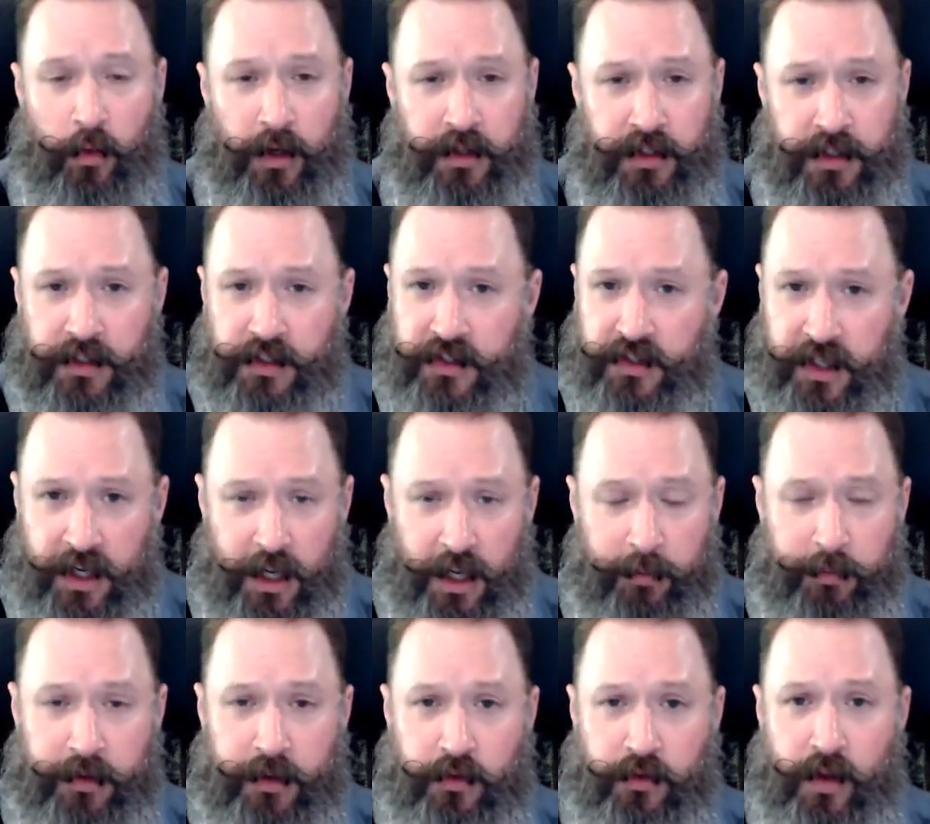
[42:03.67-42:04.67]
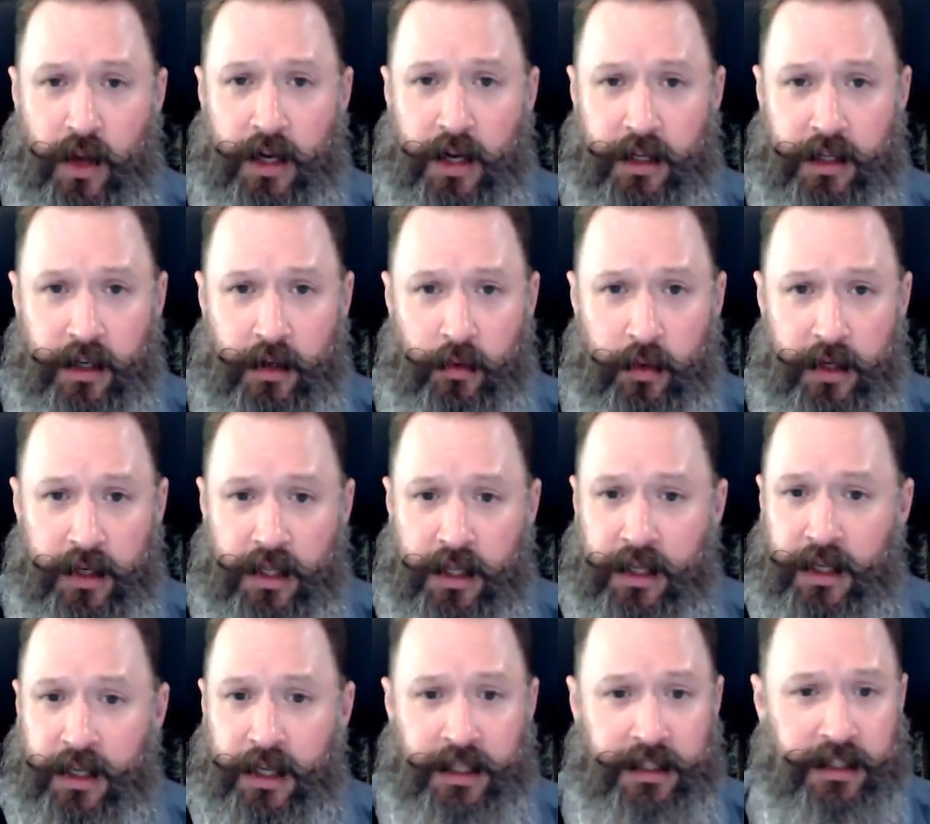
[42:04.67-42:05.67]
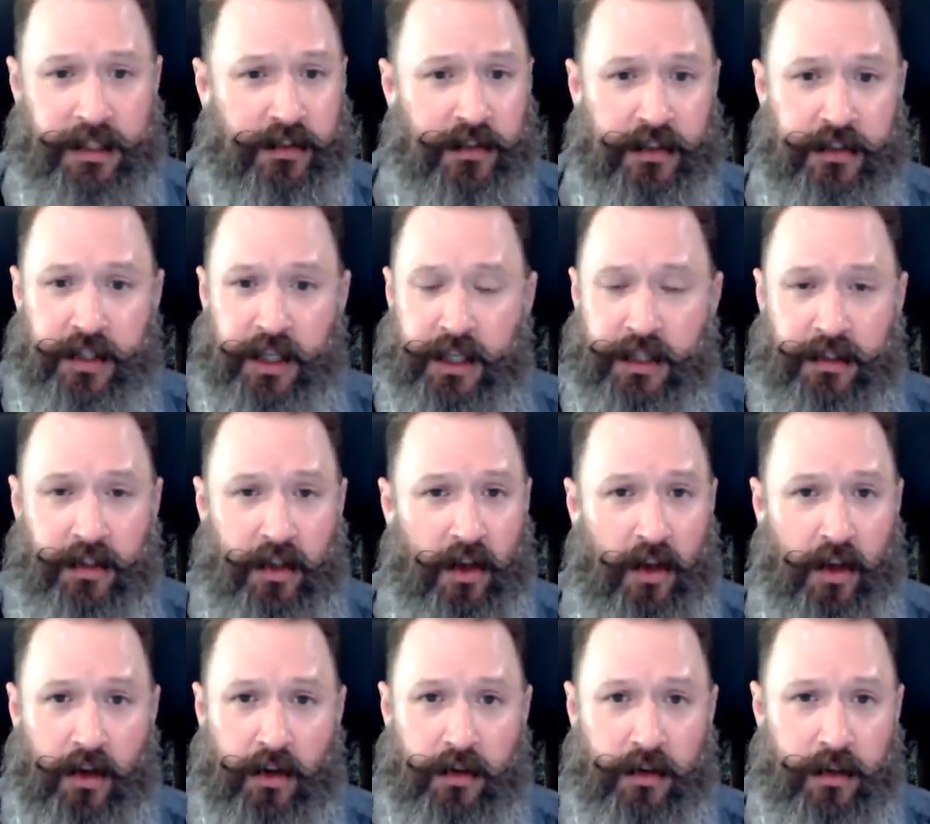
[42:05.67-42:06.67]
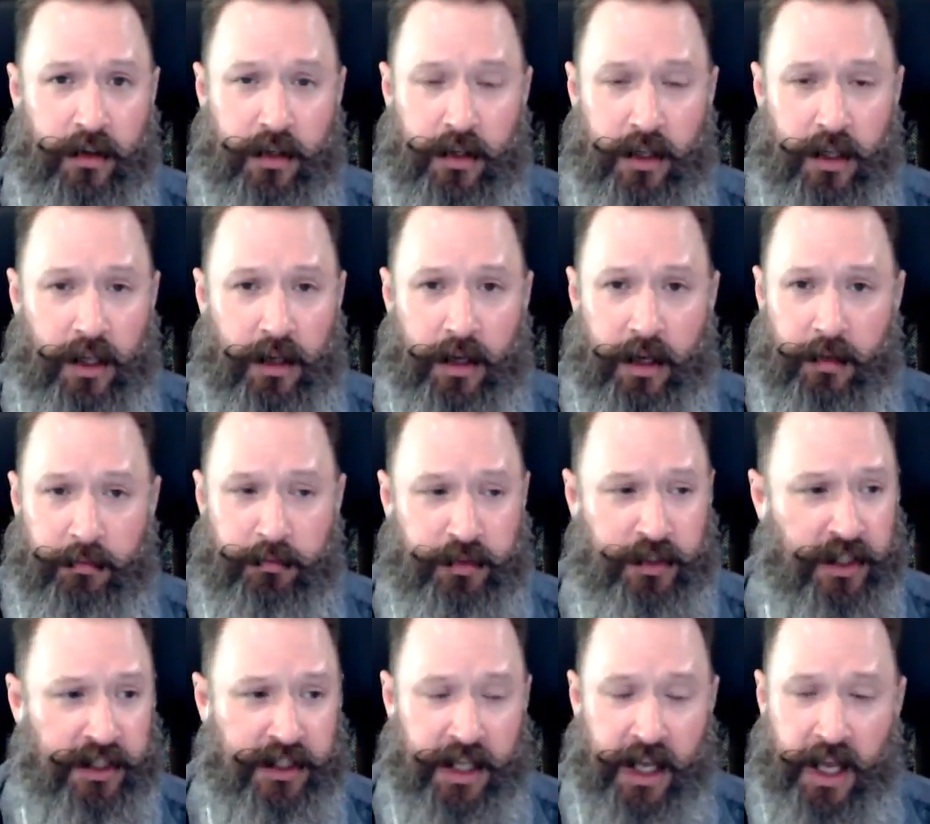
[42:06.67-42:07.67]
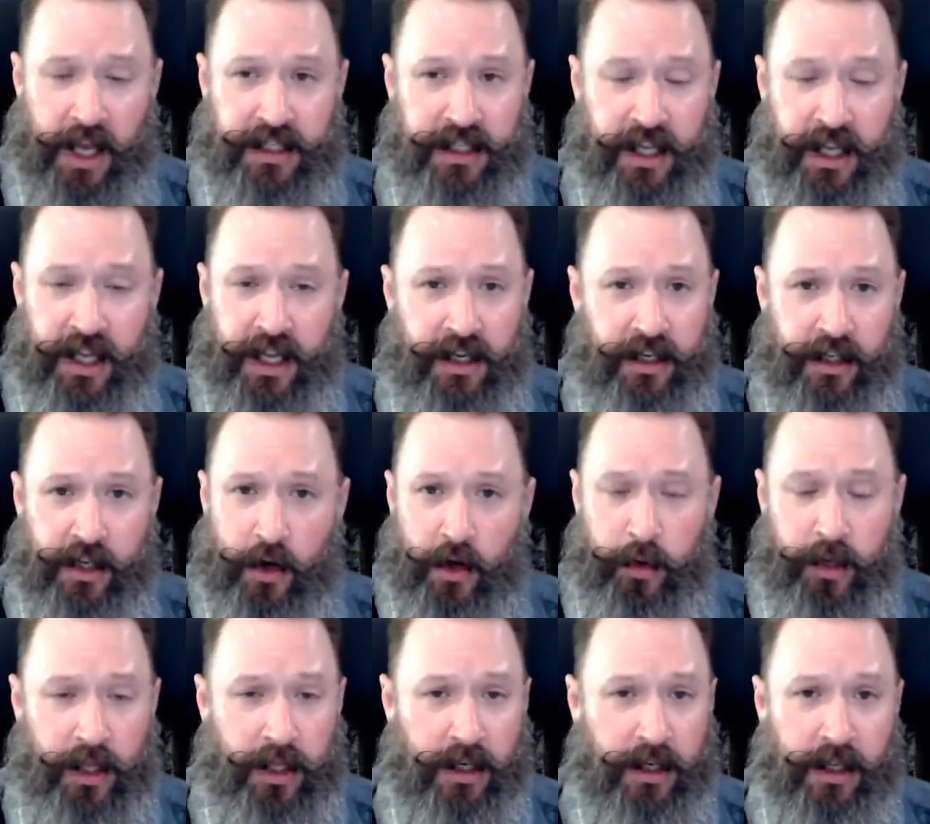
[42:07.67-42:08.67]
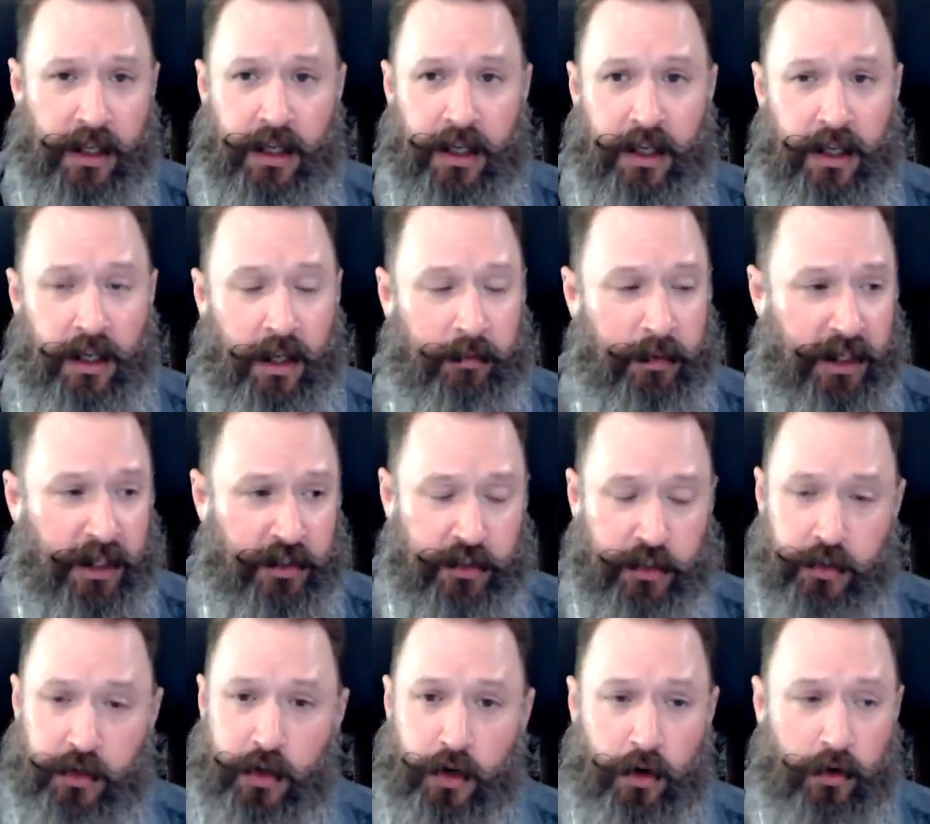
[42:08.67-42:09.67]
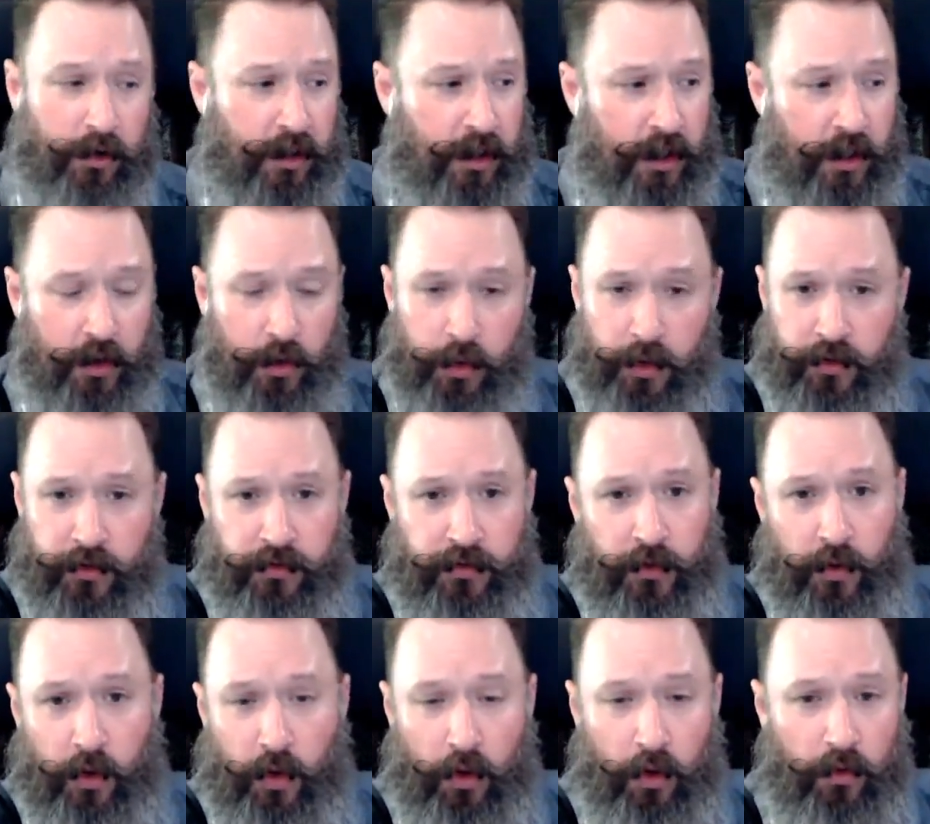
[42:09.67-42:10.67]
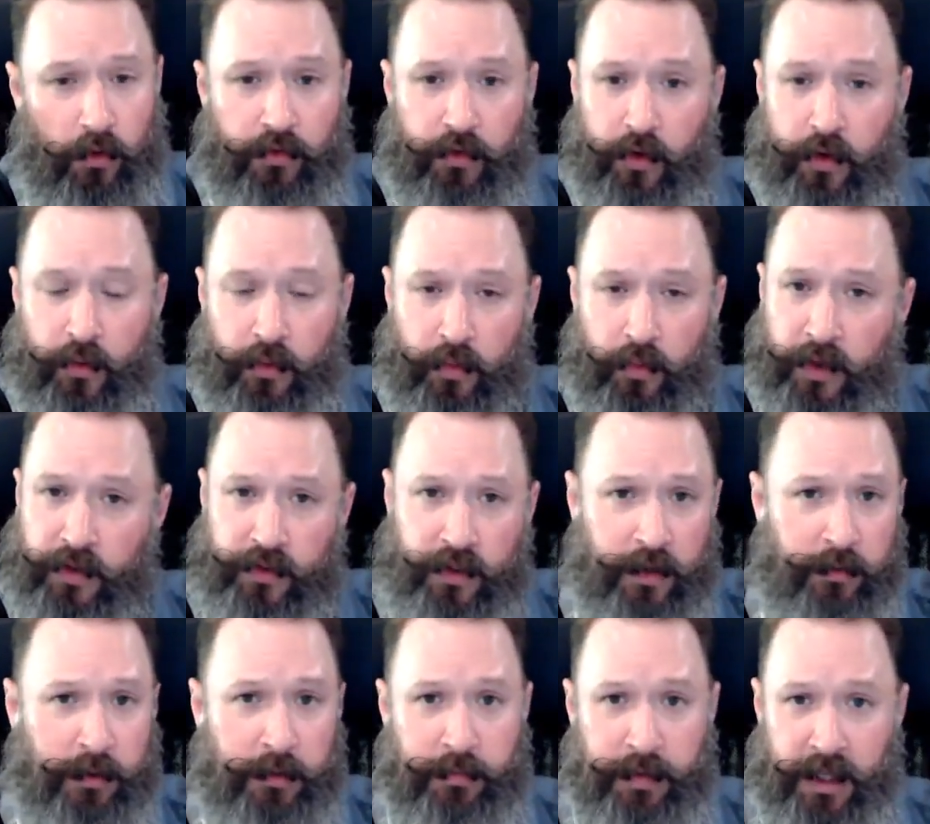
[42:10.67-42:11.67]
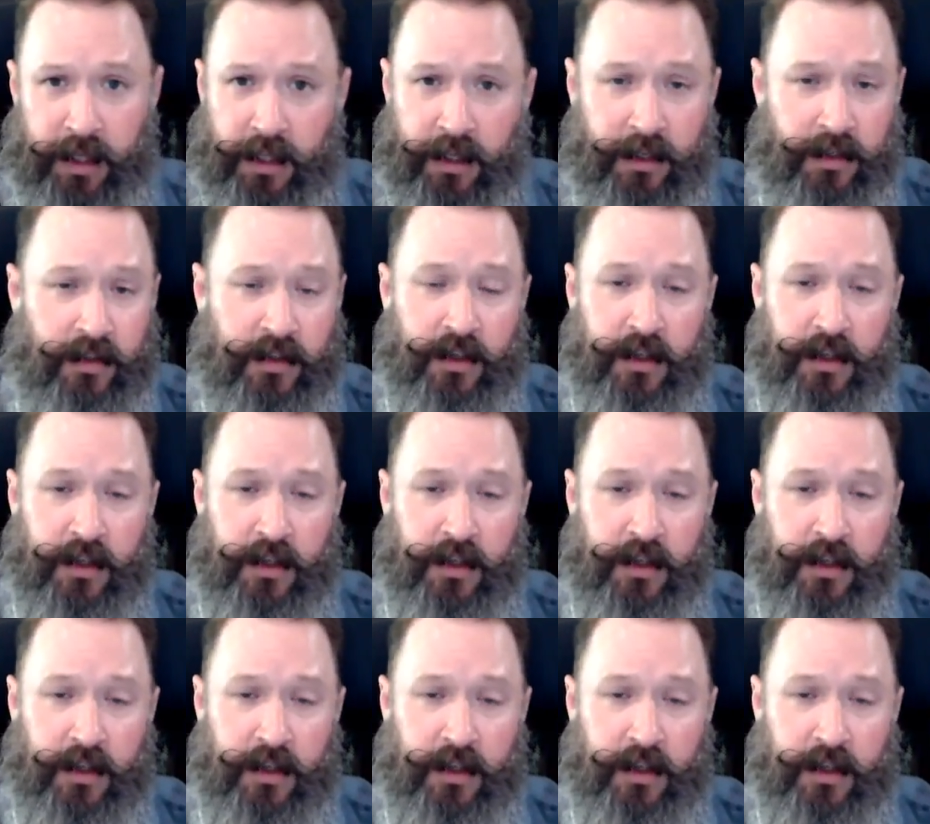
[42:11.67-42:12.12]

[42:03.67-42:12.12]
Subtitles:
Once it's set up and you've got it going, it doesn't take long to a day to go in and make sure your queue is full for what's going to be pinned